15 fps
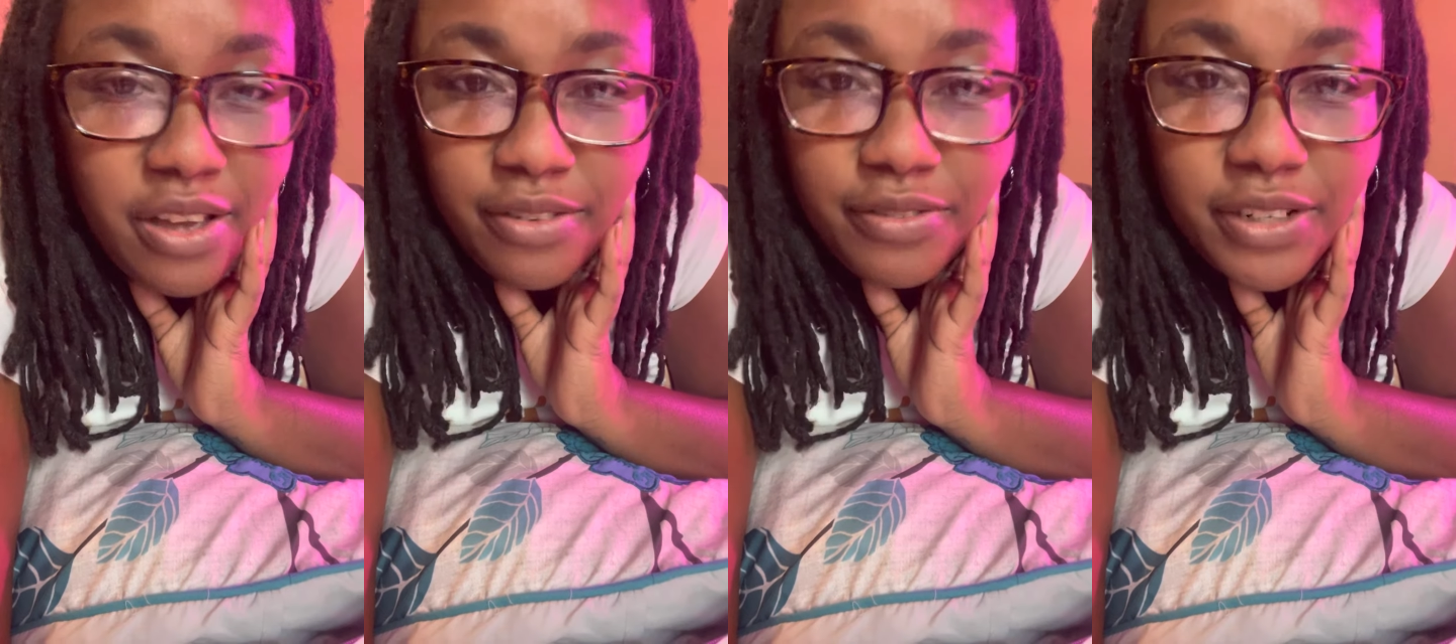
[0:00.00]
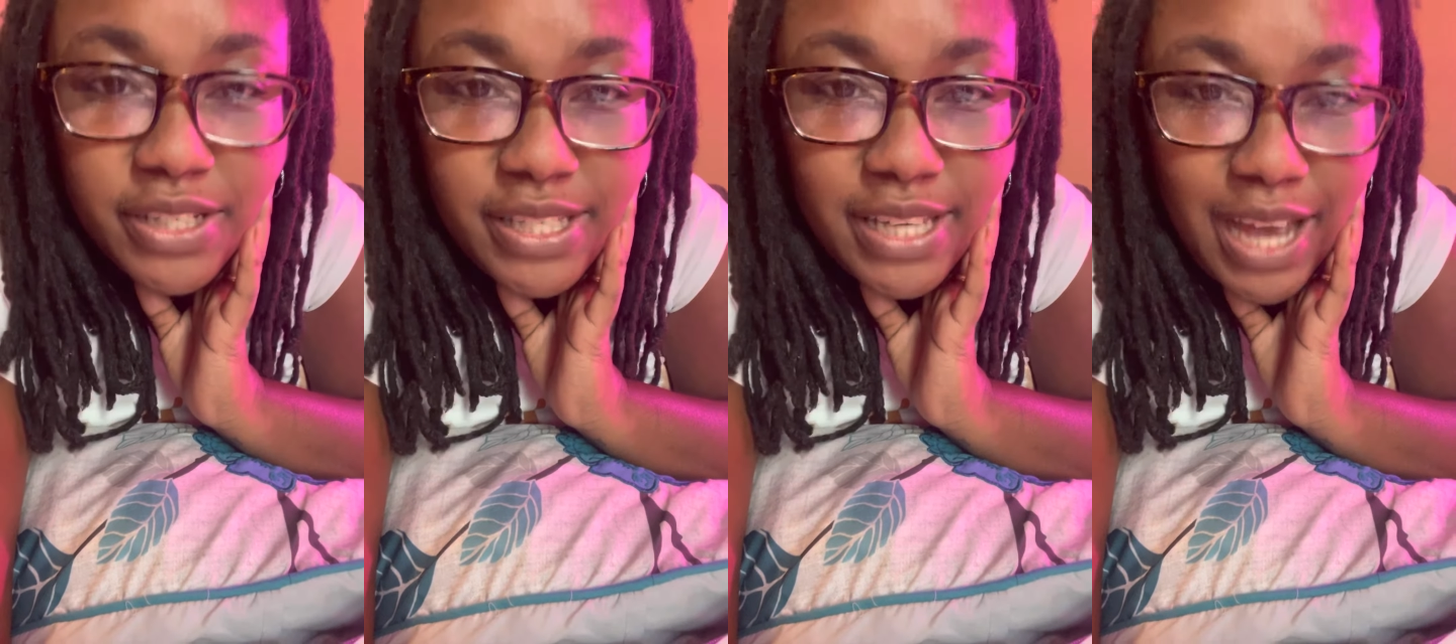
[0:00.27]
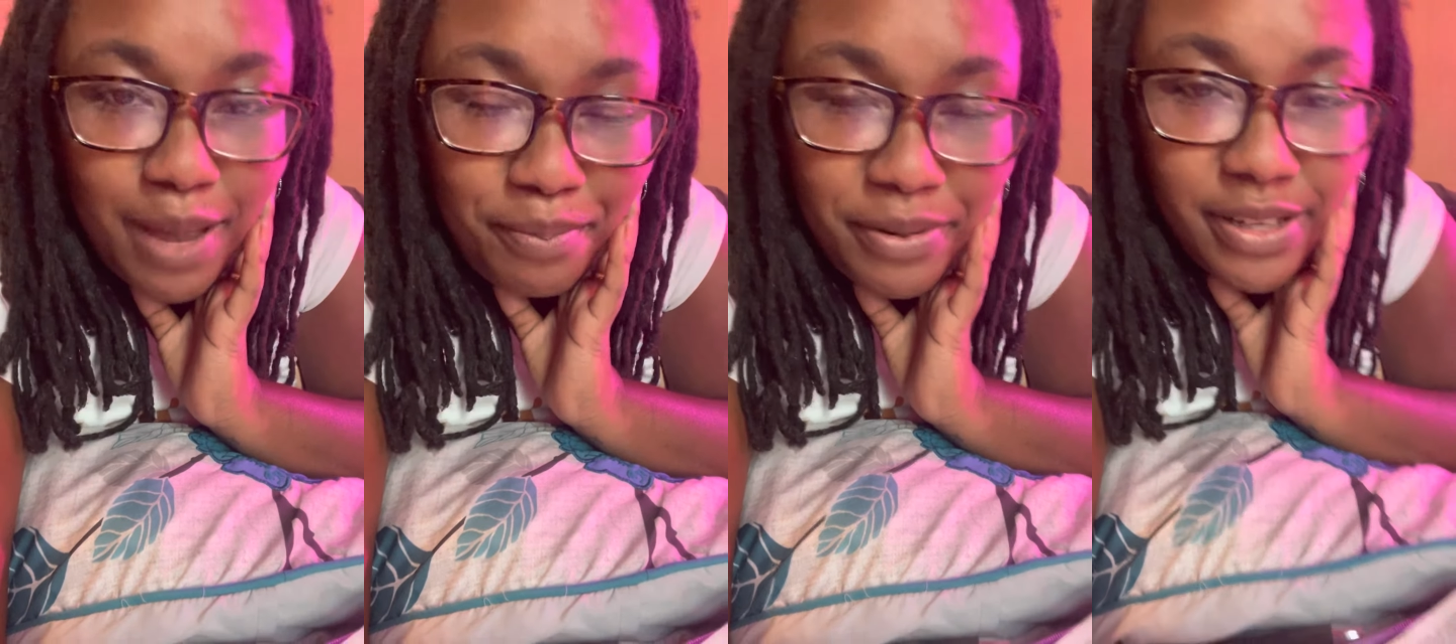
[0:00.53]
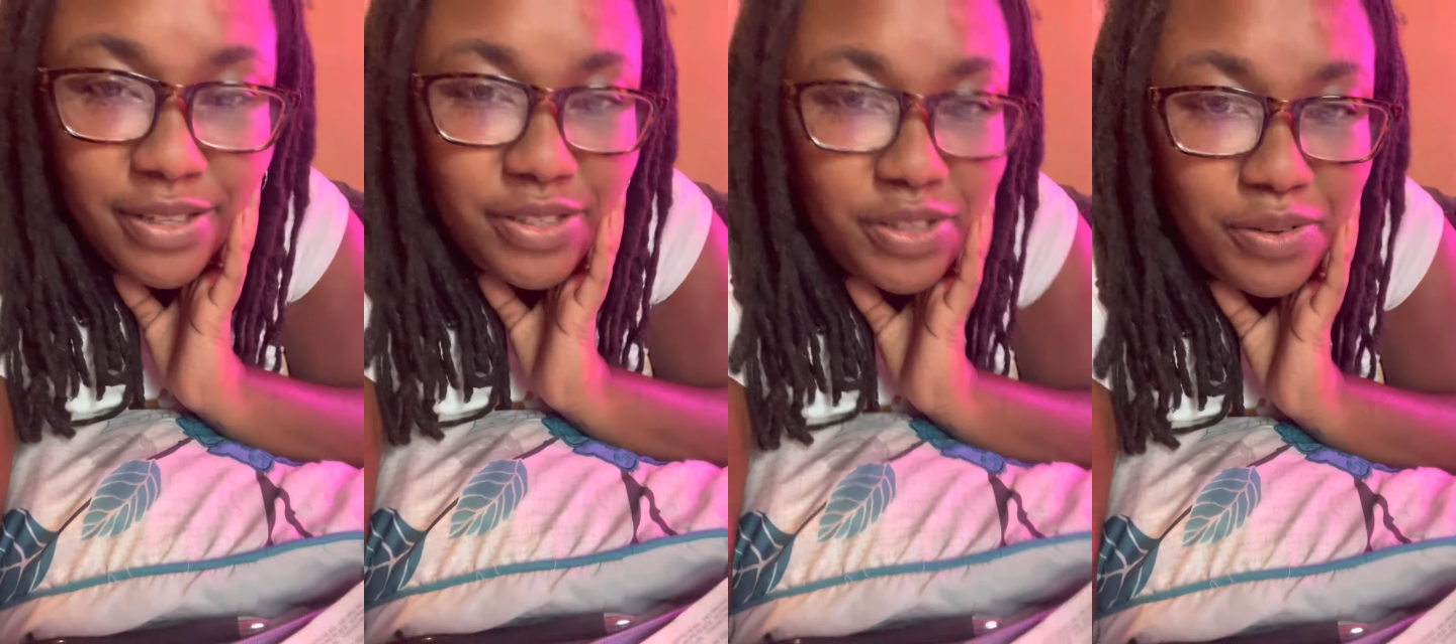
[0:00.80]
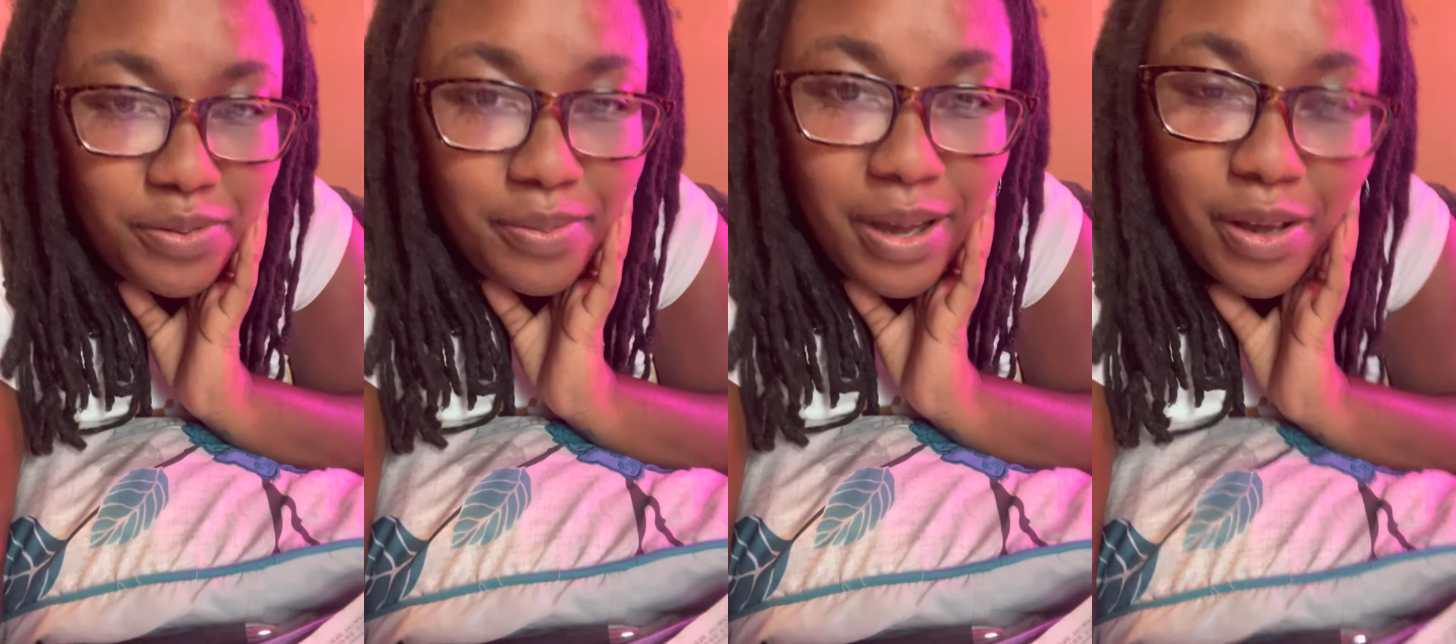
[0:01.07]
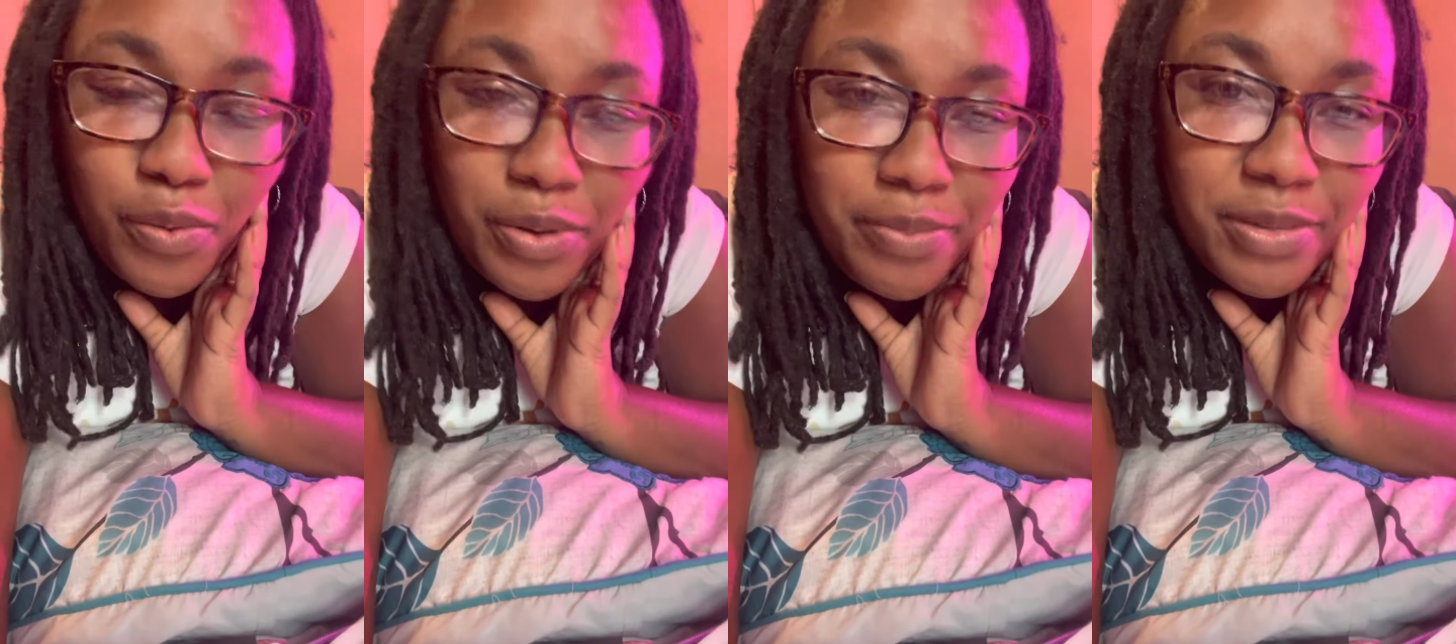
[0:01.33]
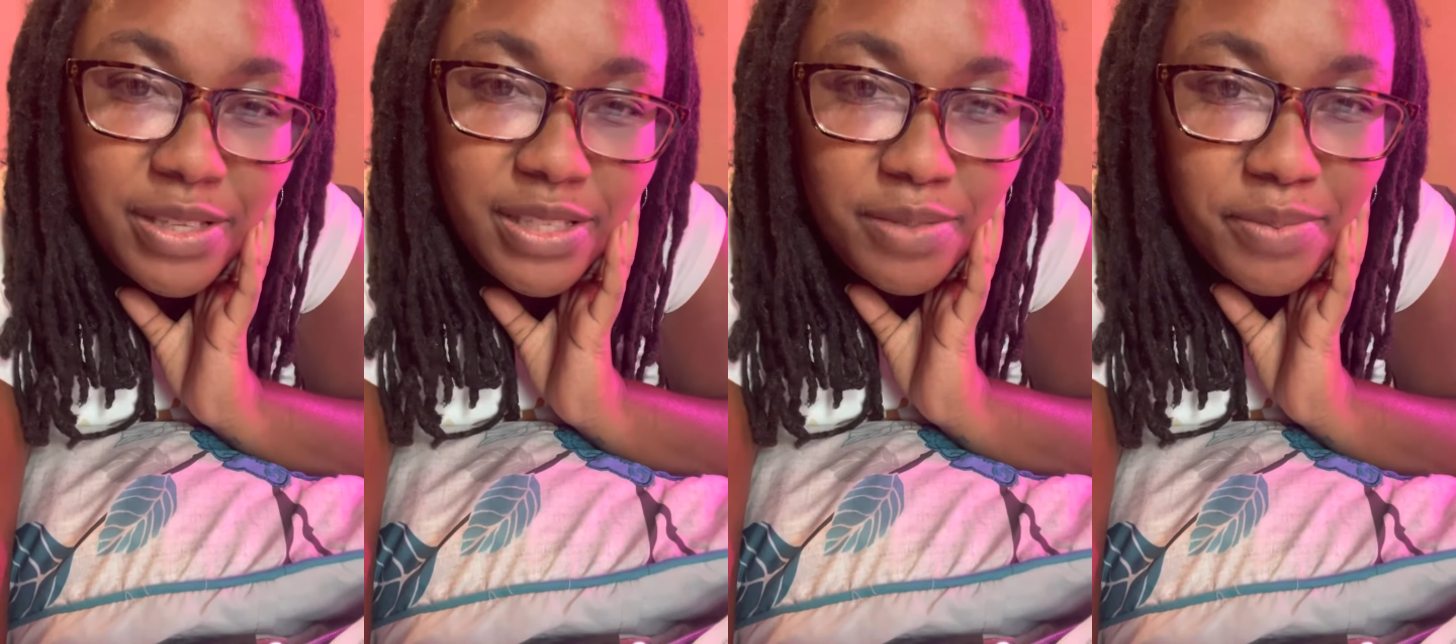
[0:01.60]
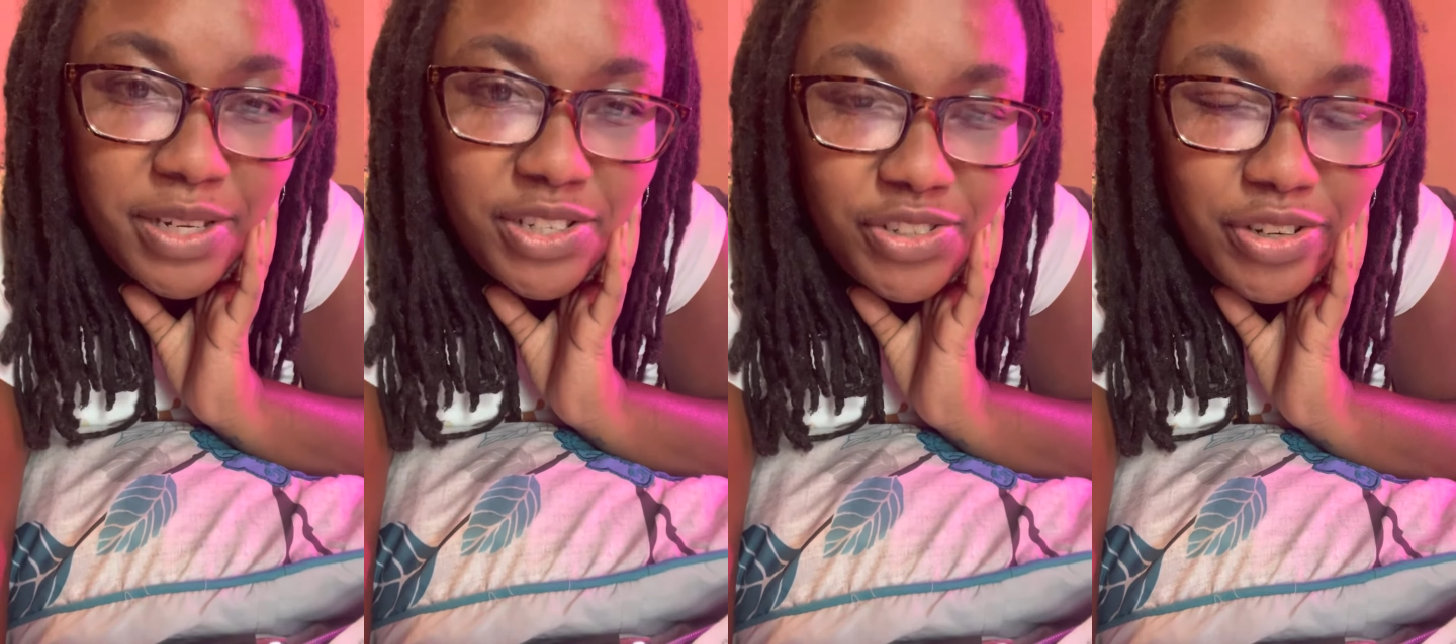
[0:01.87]
for tapping into my women's
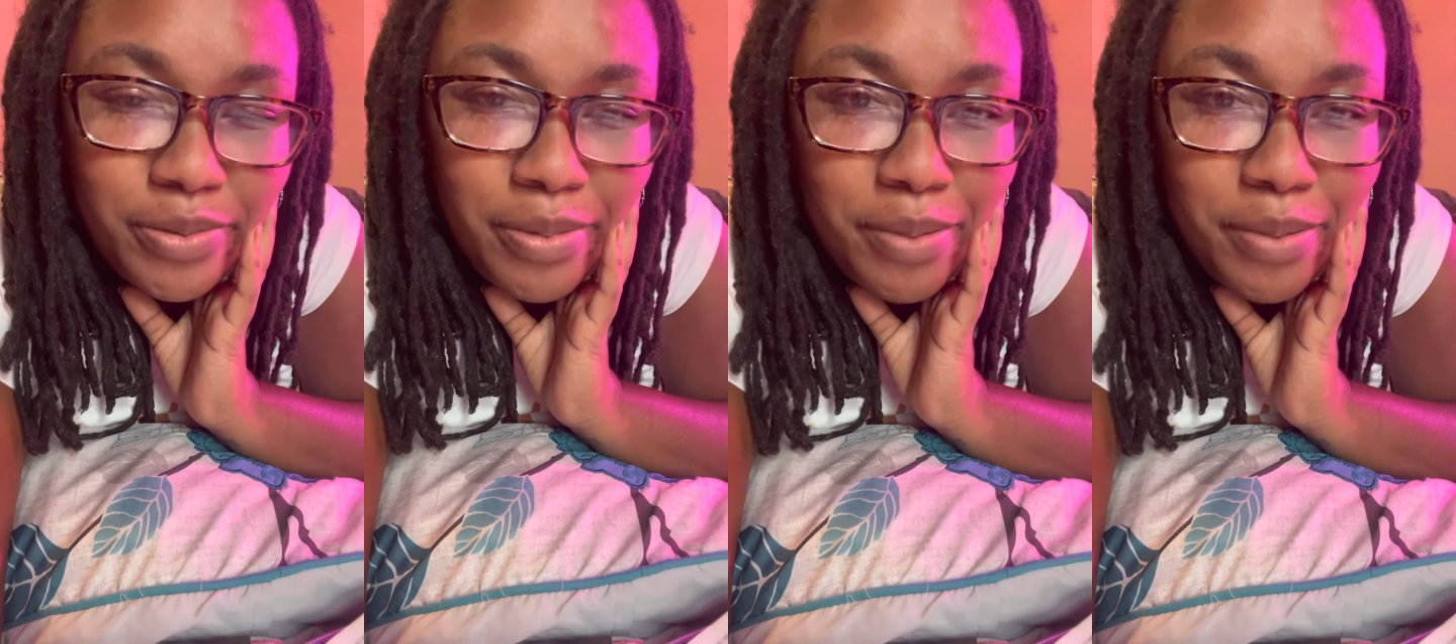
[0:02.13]
ministry,